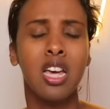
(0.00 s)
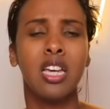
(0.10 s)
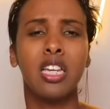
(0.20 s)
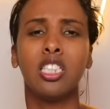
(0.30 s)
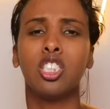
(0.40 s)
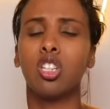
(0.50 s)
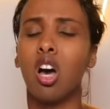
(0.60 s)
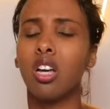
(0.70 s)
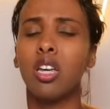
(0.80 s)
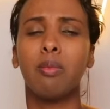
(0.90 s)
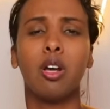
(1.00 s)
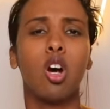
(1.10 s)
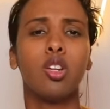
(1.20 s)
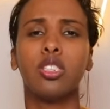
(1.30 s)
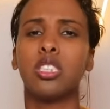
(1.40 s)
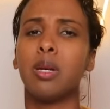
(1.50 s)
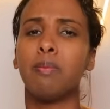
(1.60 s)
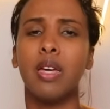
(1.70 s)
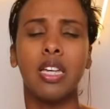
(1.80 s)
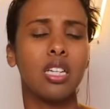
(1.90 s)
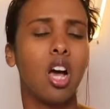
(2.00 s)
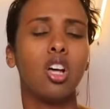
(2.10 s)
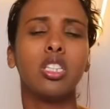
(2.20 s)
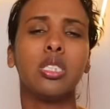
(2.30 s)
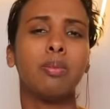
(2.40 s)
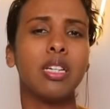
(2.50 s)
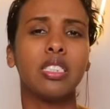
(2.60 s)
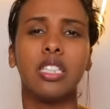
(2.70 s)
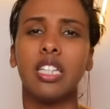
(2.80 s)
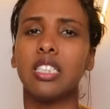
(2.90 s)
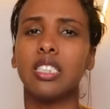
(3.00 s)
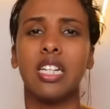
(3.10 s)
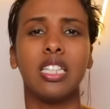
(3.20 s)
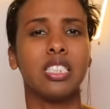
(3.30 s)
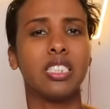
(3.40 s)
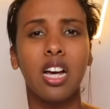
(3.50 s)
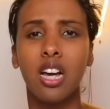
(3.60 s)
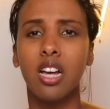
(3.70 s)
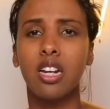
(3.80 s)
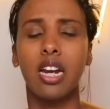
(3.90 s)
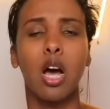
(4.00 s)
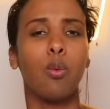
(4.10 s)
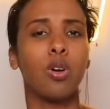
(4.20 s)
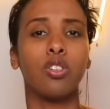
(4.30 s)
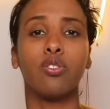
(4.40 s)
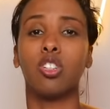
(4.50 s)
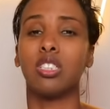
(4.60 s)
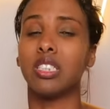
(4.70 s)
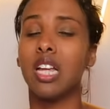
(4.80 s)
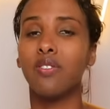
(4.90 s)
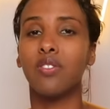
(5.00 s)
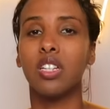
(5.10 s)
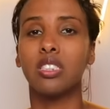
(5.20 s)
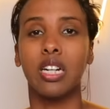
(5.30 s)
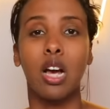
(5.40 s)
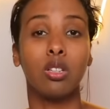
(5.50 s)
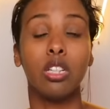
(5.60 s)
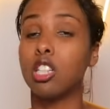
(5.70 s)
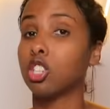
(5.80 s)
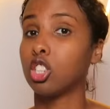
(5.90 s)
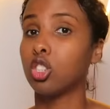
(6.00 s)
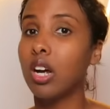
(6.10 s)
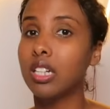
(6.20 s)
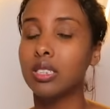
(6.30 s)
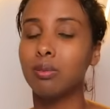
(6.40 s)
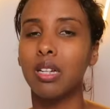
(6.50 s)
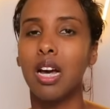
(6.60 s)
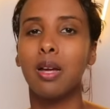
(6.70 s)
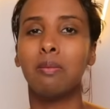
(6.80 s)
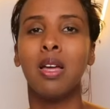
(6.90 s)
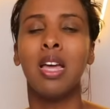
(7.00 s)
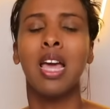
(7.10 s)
he's talking about all this ama- all these amazing things that he's done and how wonderful his life is and how Lila should try it sometime.